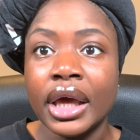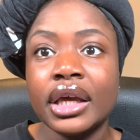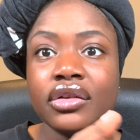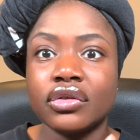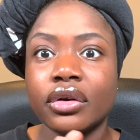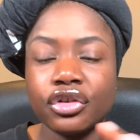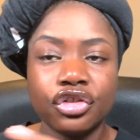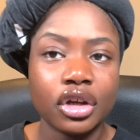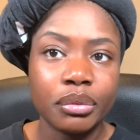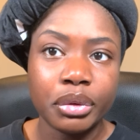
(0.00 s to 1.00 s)
and started
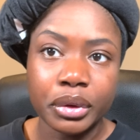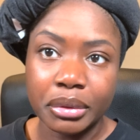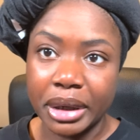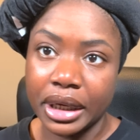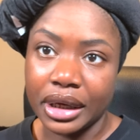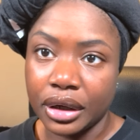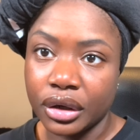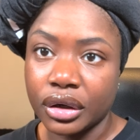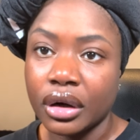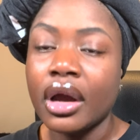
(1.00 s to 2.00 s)
shampooing my
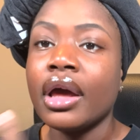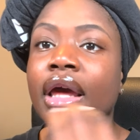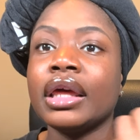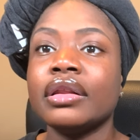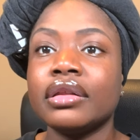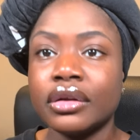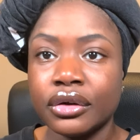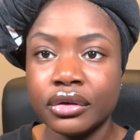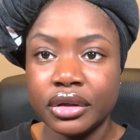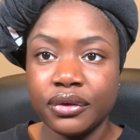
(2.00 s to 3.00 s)
hair it
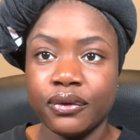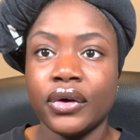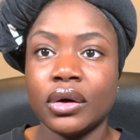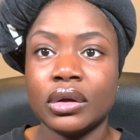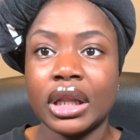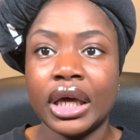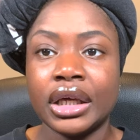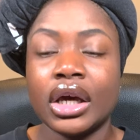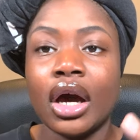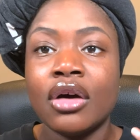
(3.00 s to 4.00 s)
literally felt
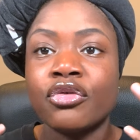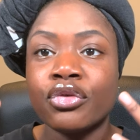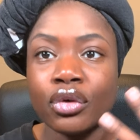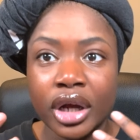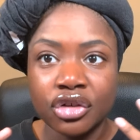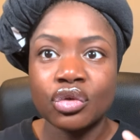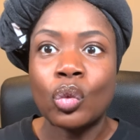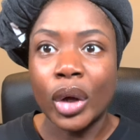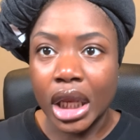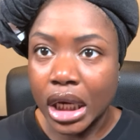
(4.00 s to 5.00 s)
like a fresh
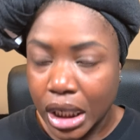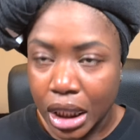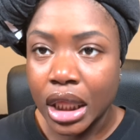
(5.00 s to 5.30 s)
wind